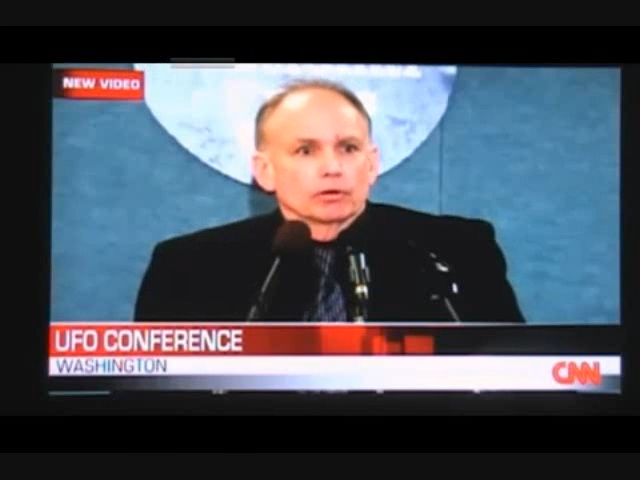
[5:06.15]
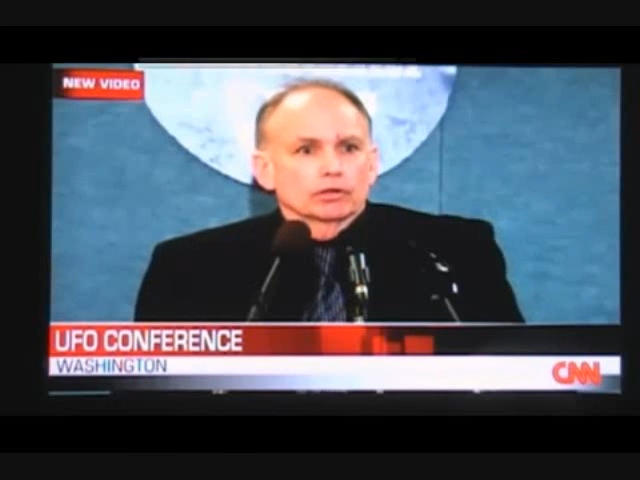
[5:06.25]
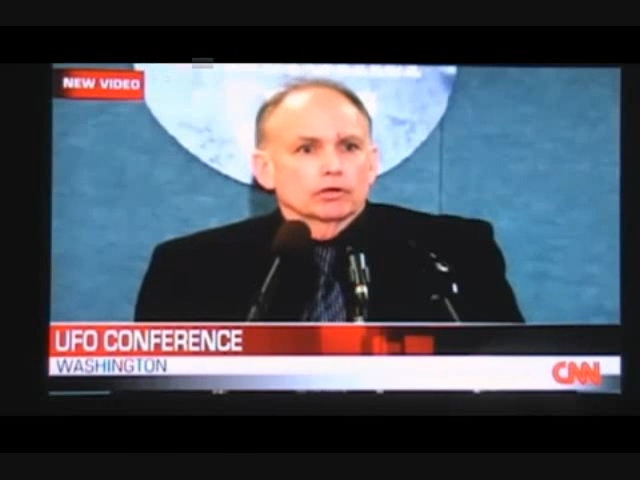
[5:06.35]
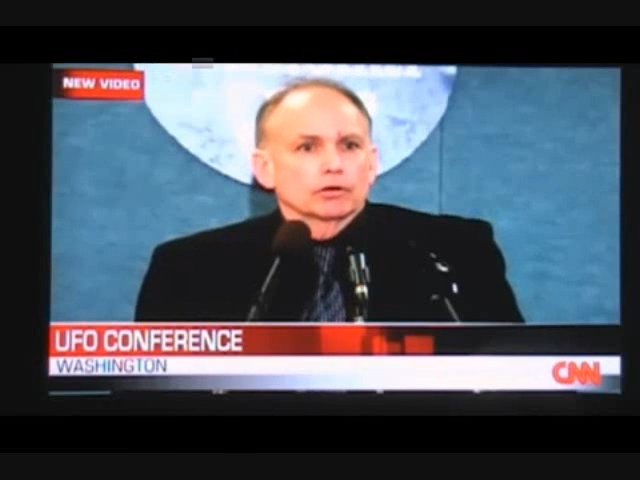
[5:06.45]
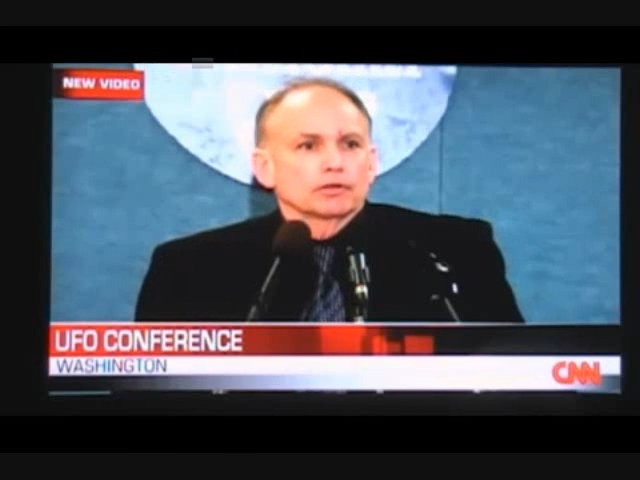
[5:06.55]

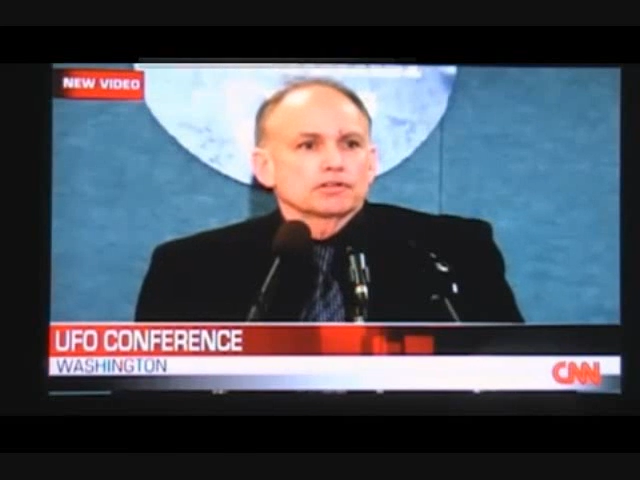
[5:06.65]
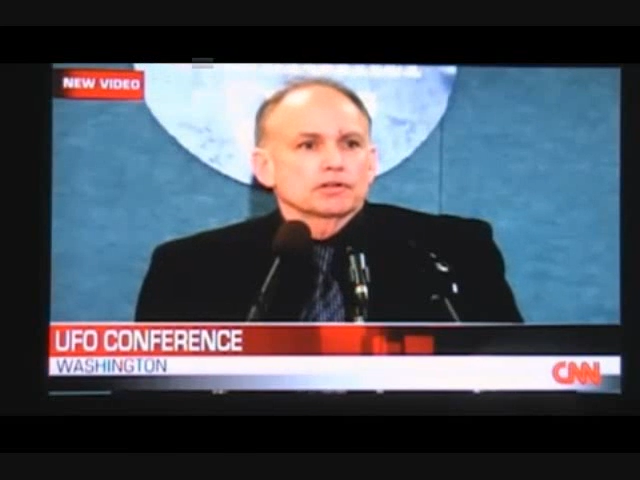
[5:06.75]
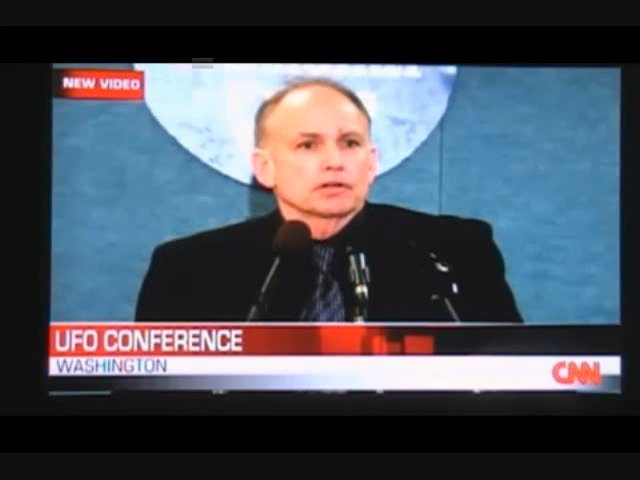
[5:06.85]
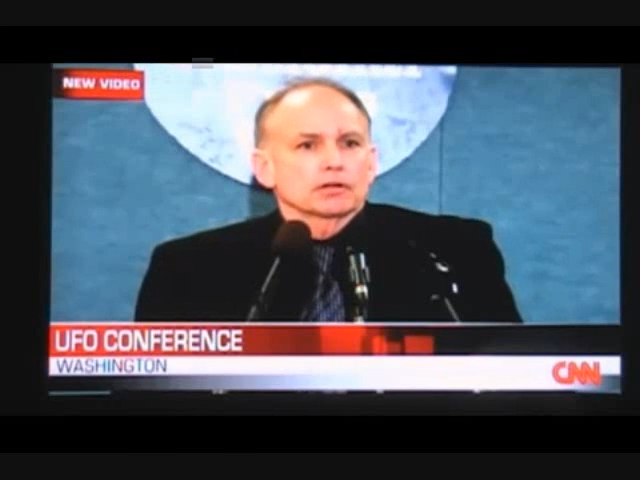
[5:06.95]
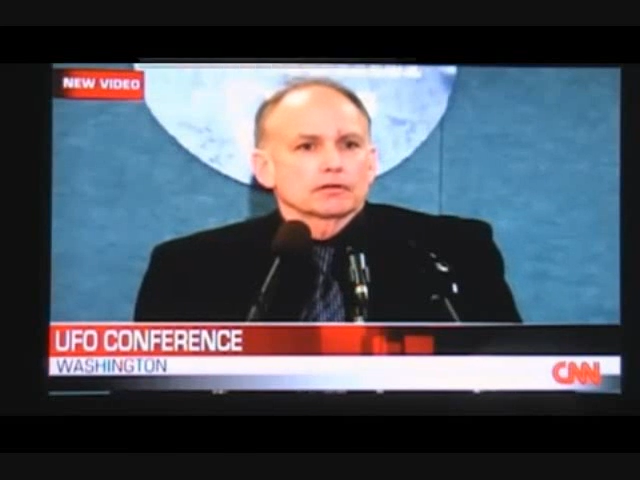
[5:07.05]
are
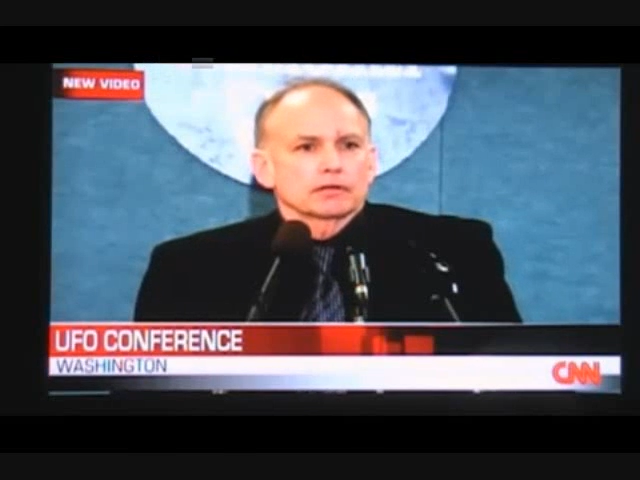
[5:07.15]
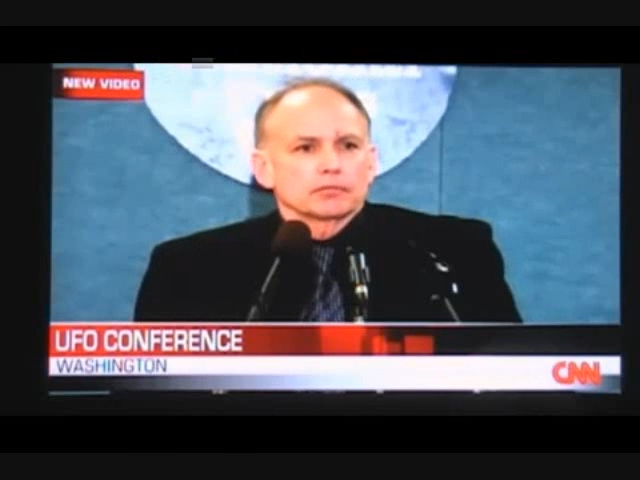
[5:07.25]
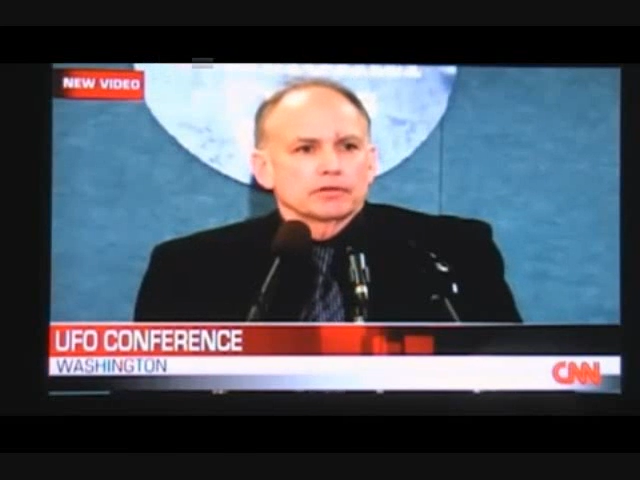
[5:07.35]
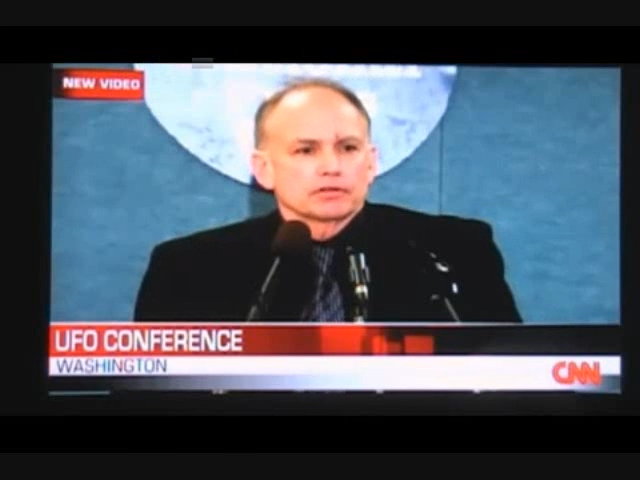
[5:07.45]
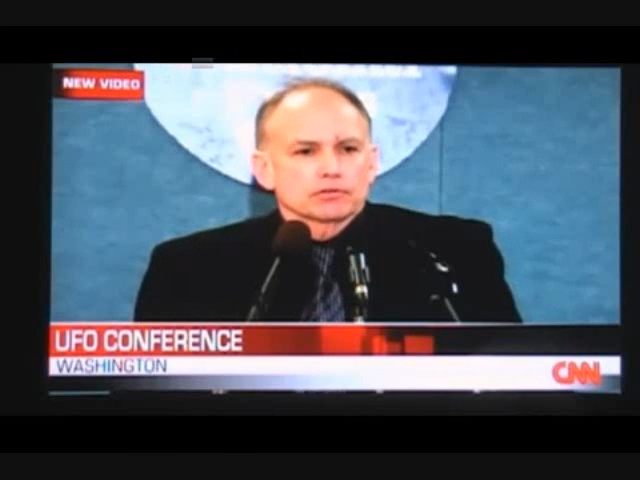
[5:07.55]
encouraging
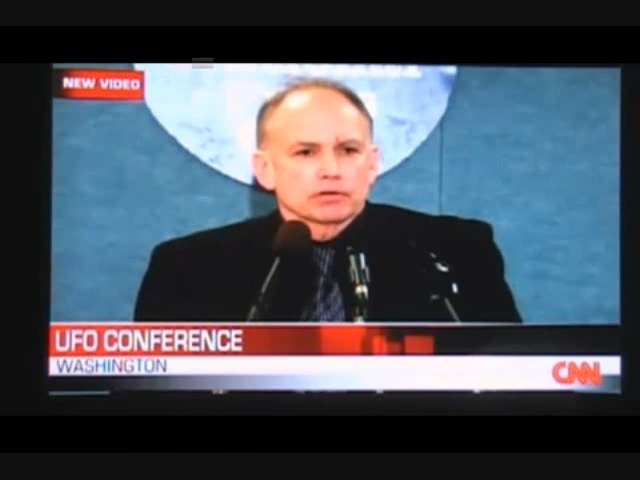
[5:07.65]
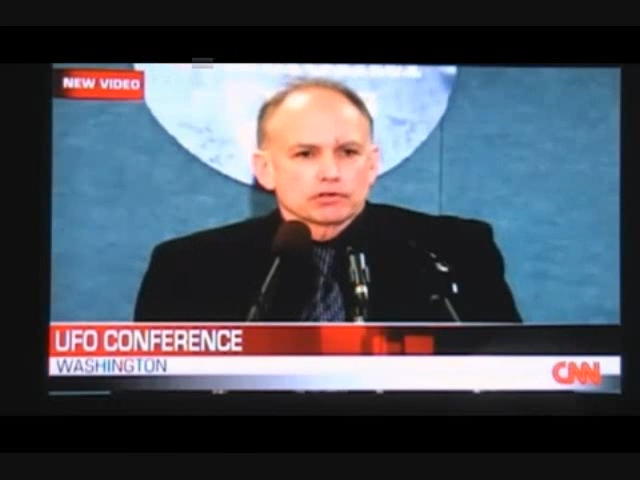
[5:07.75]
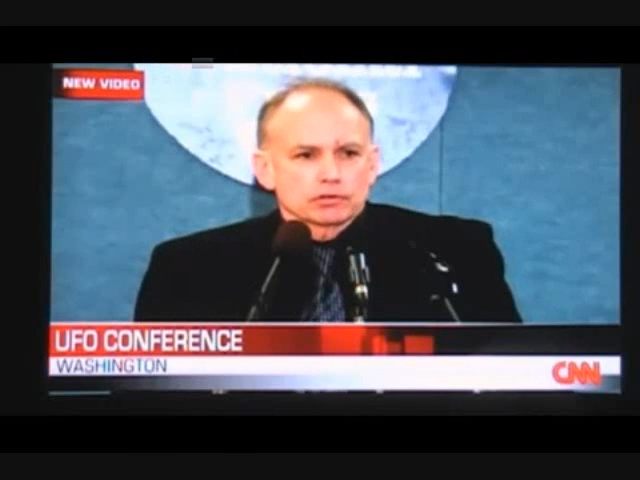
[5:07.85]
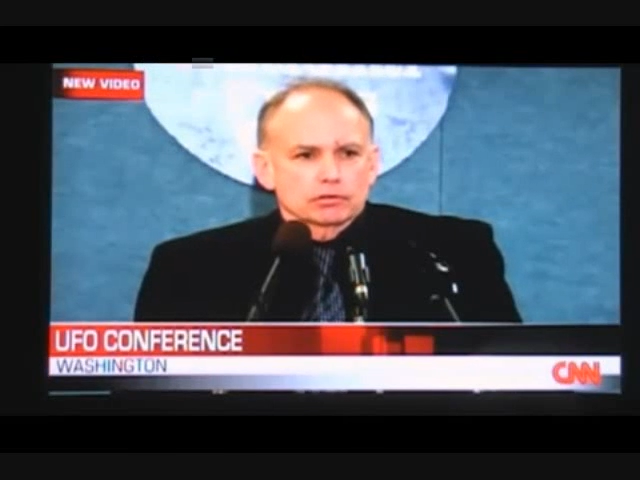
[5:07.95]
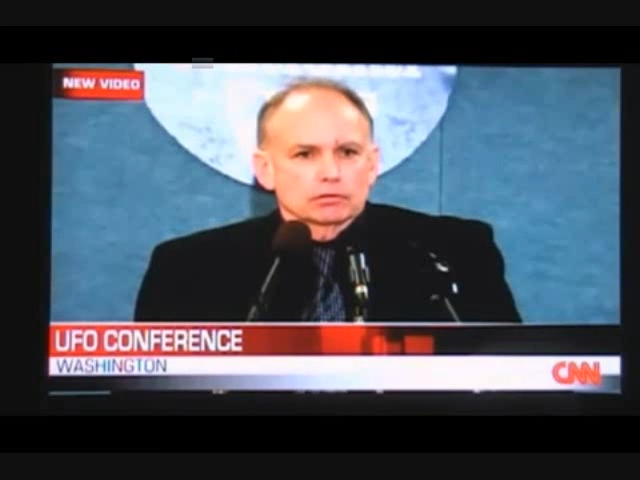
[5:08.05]
the
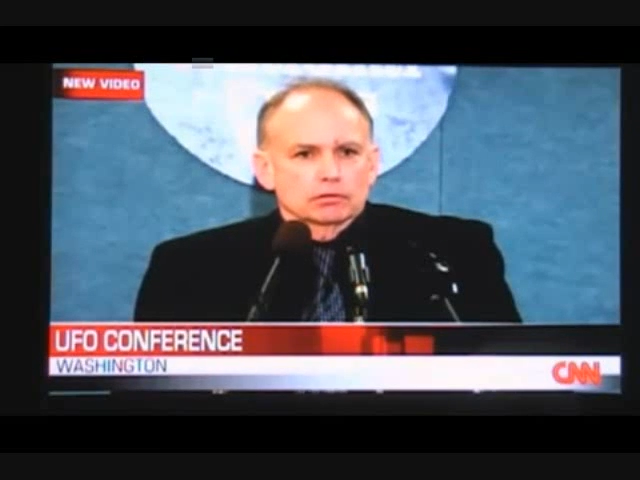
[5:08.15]
administration,